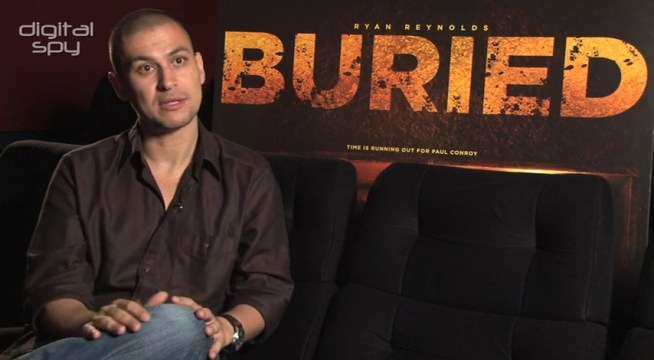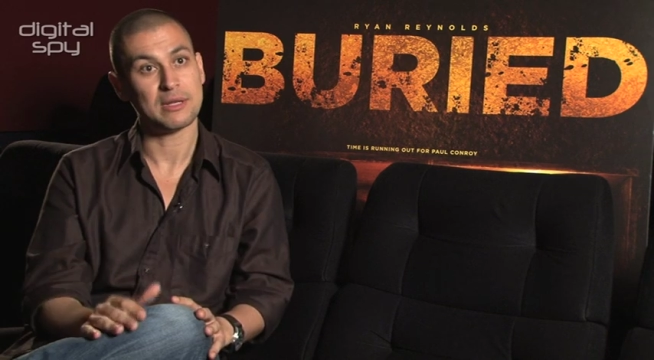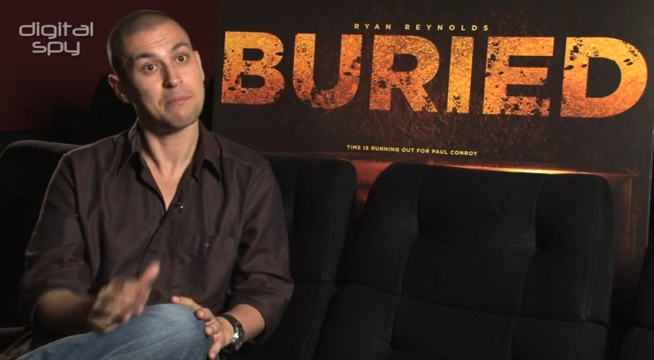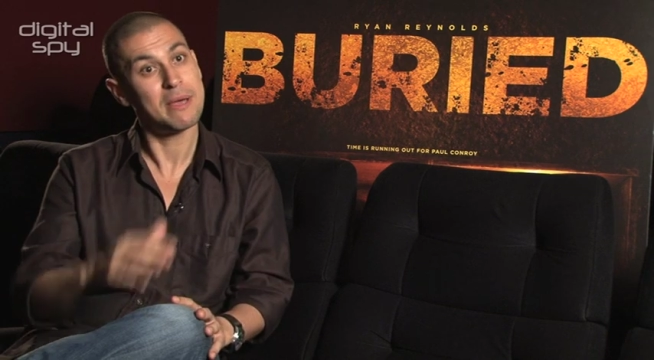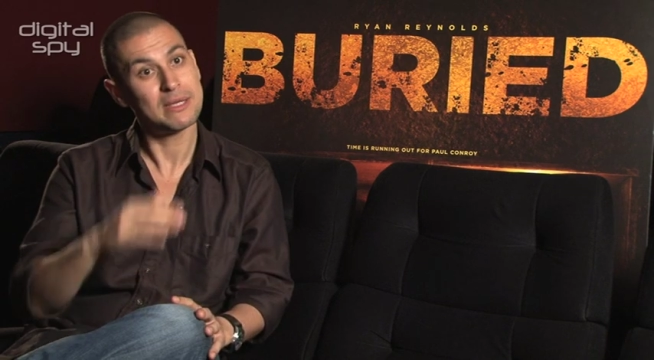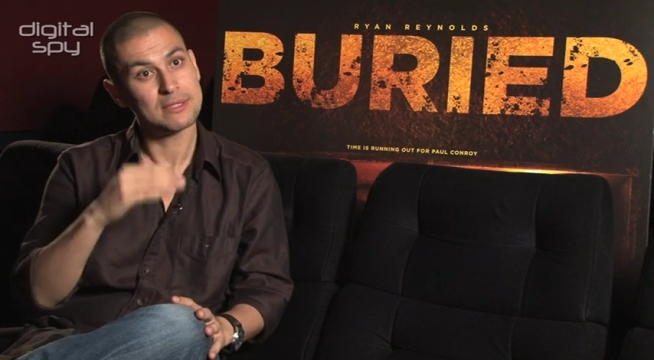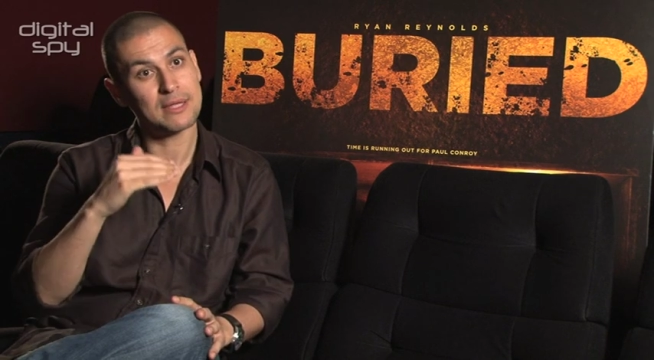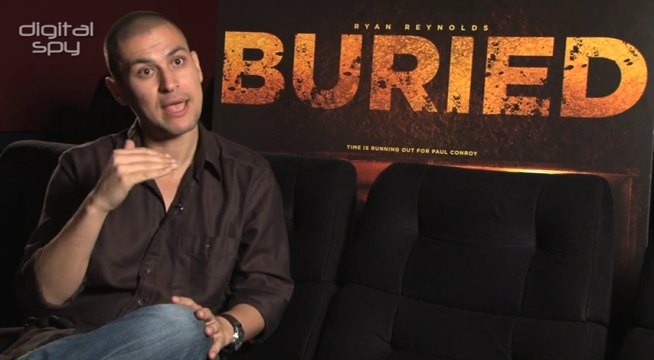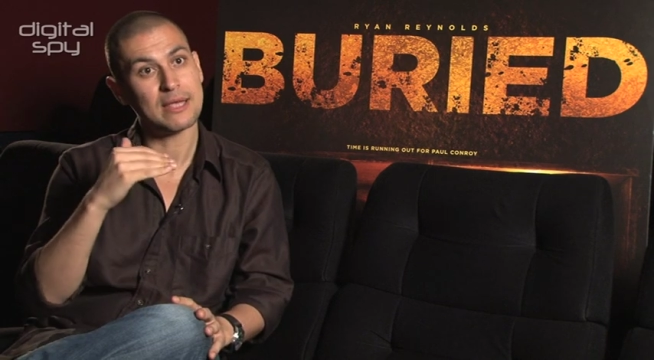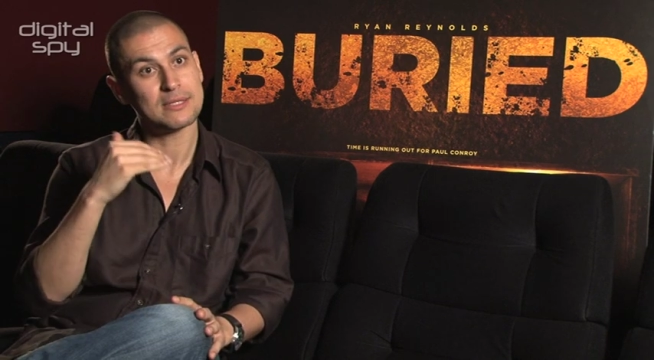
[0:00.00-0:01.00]
in a best
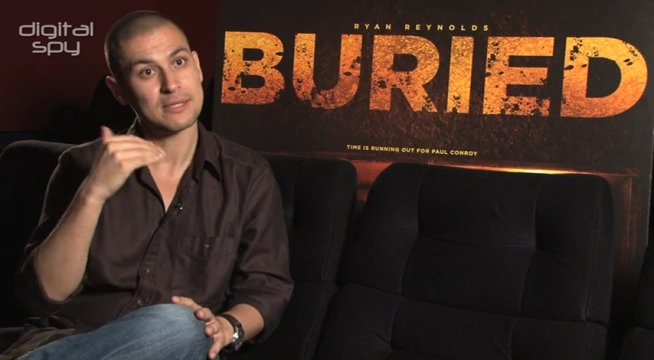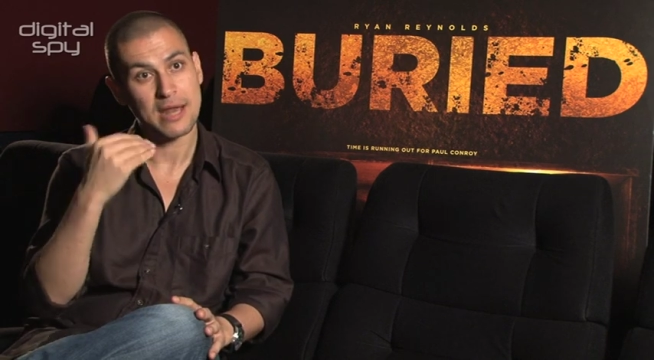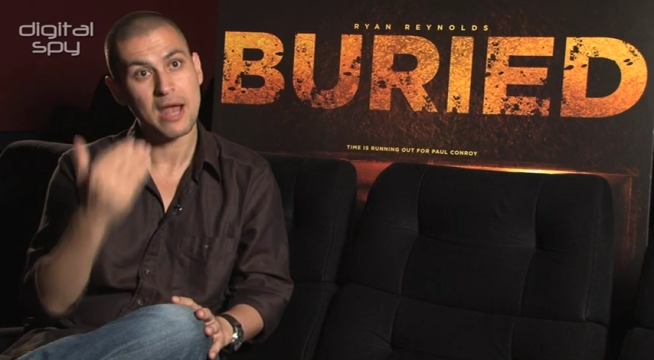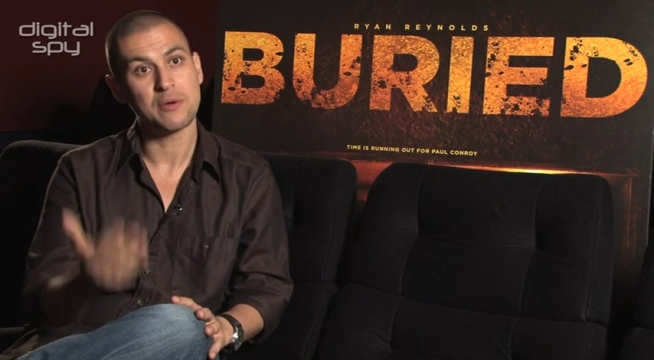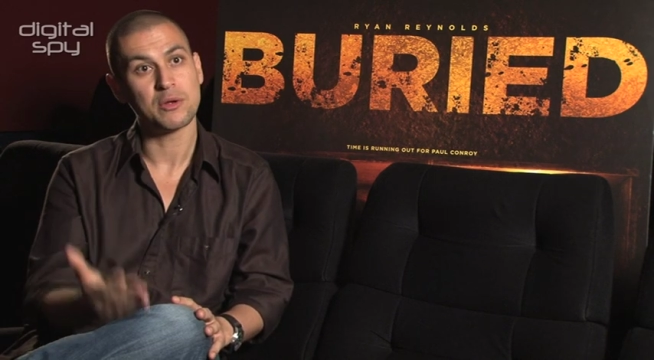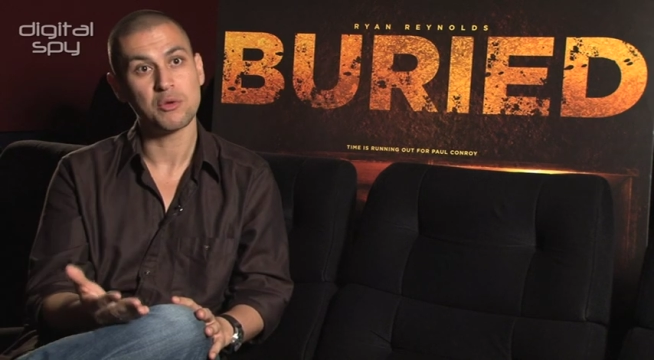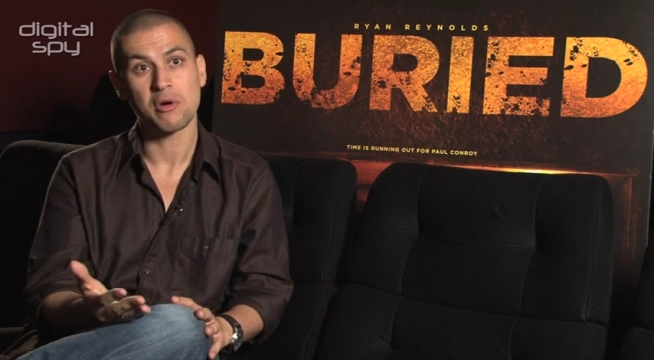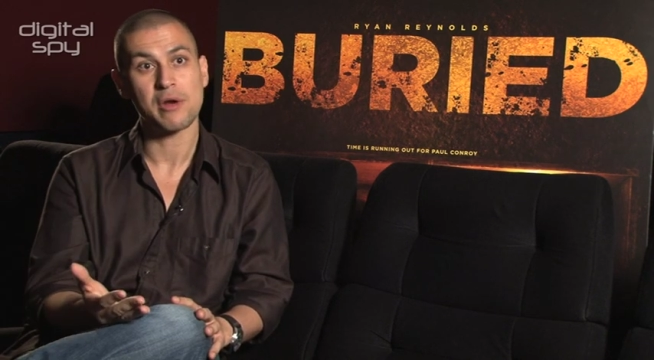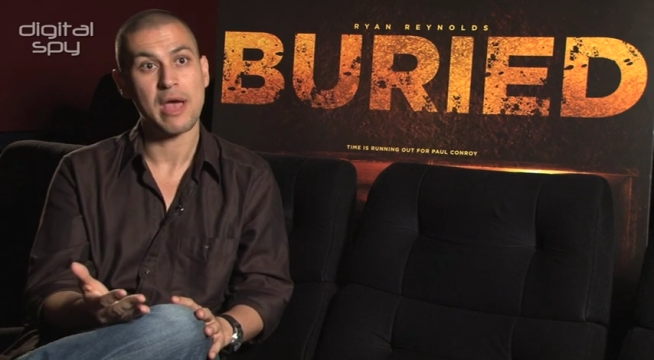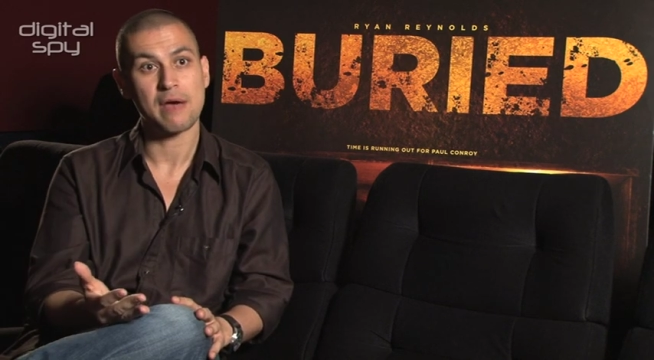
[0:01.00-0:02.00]
case scenario, you're
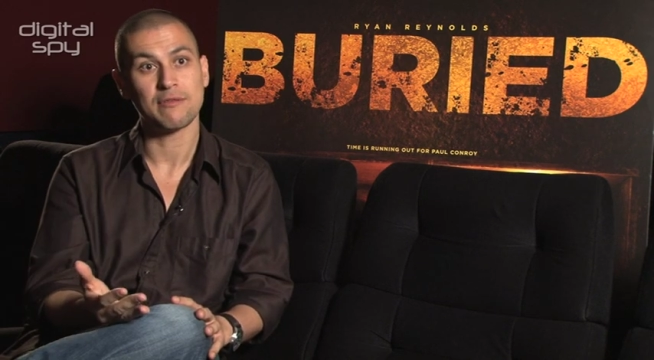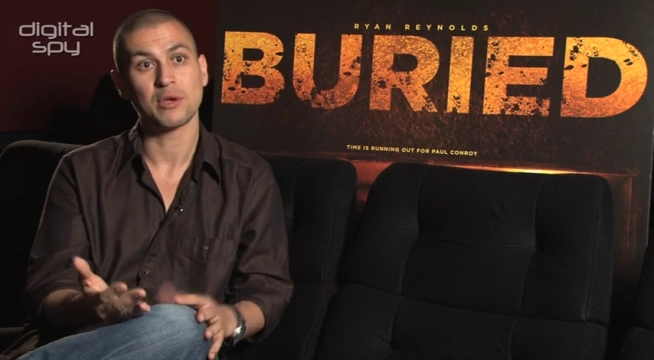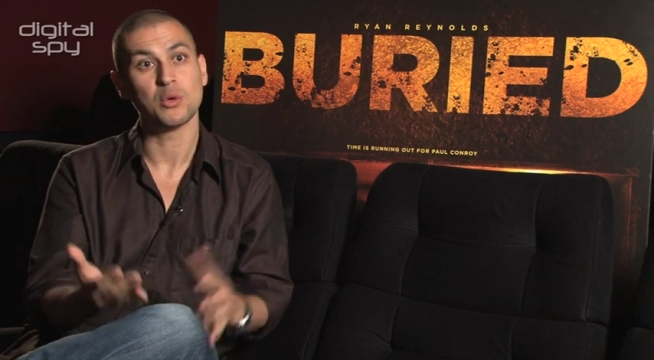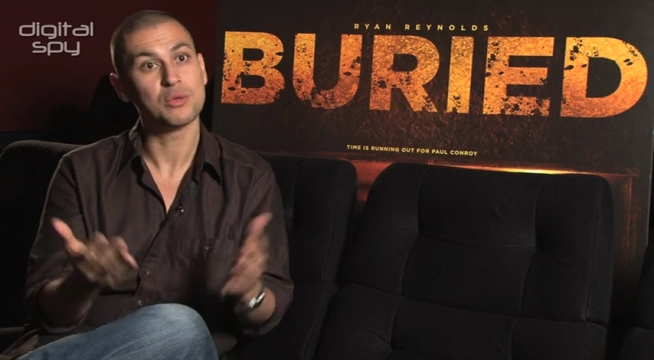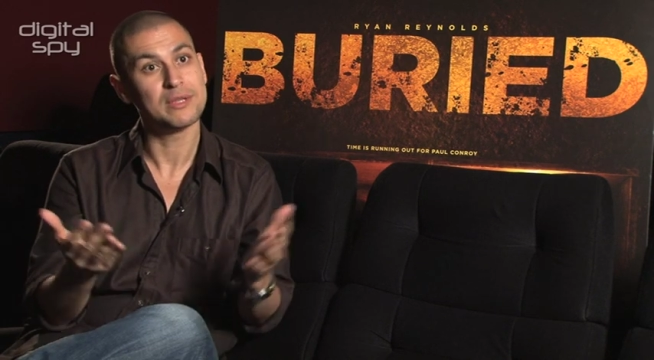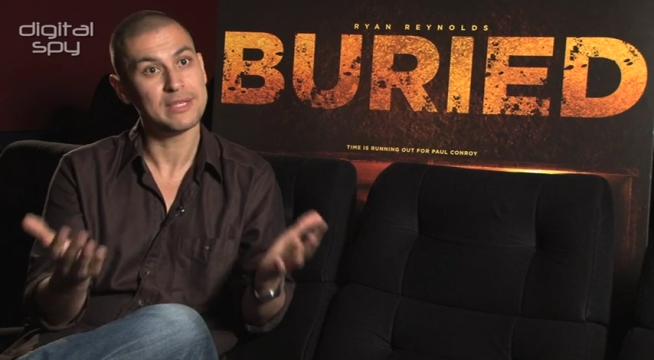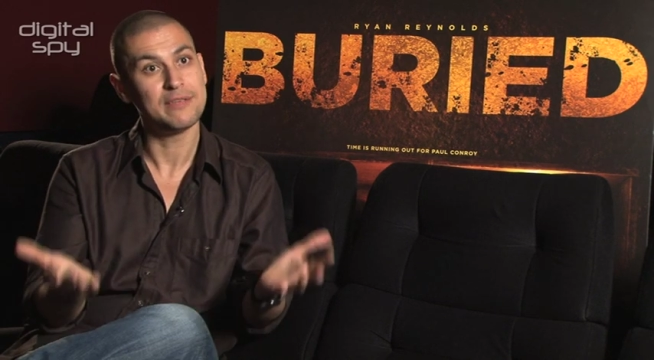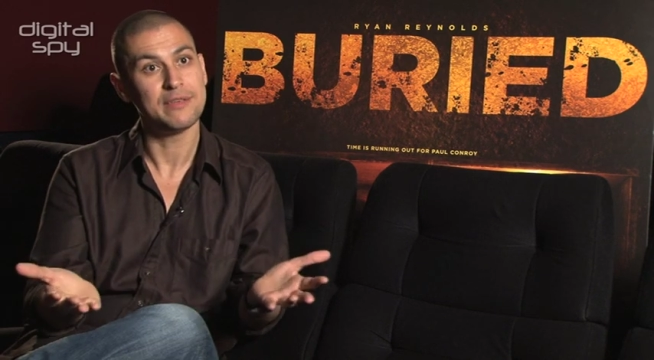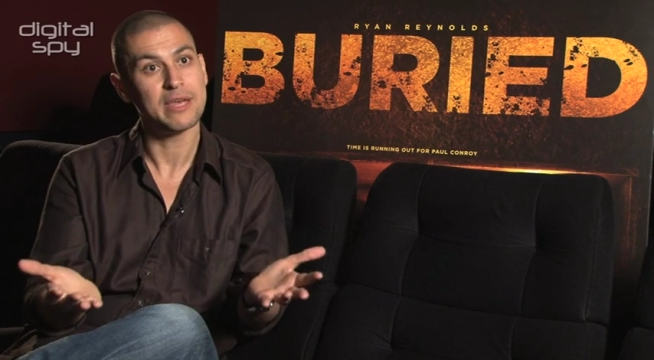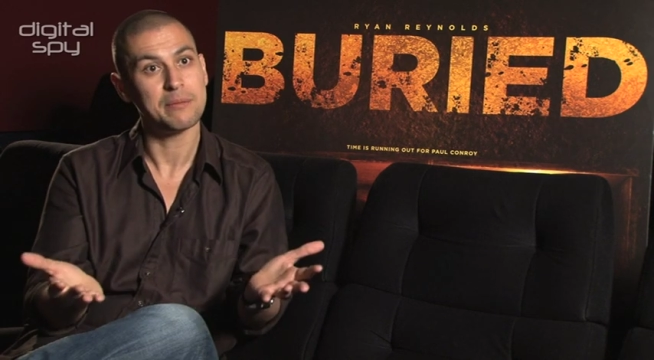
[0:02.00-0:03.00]
going to have a good
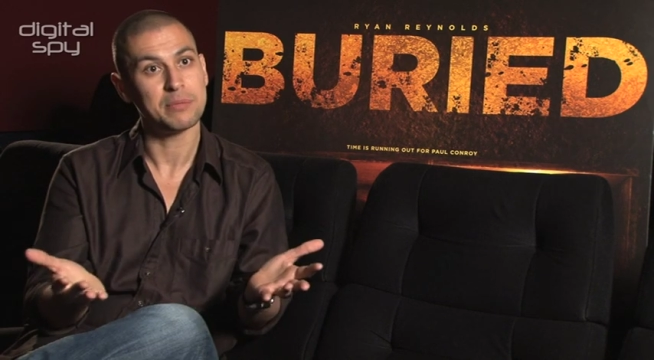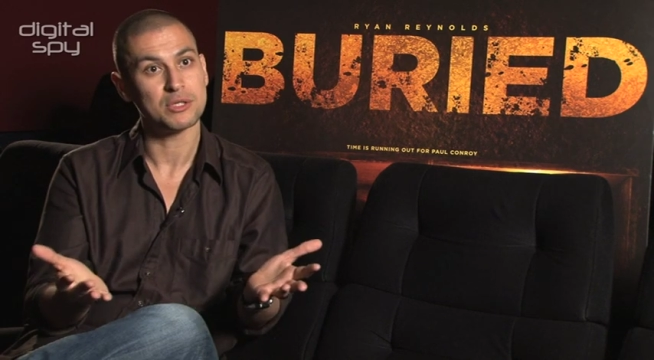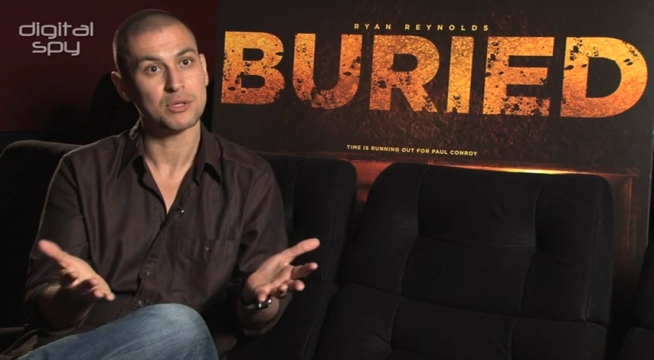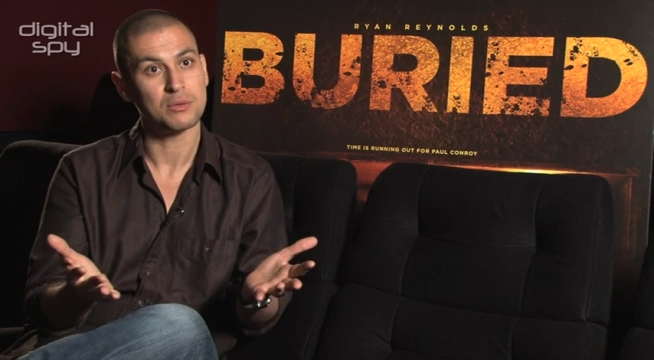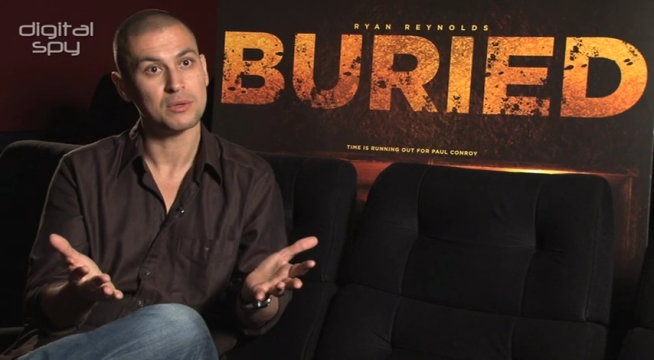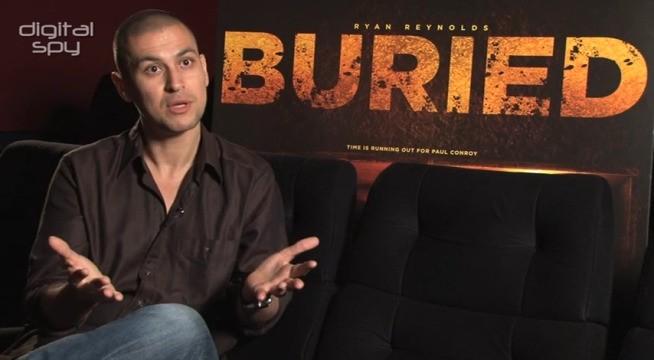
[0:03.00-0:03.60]
TV episode.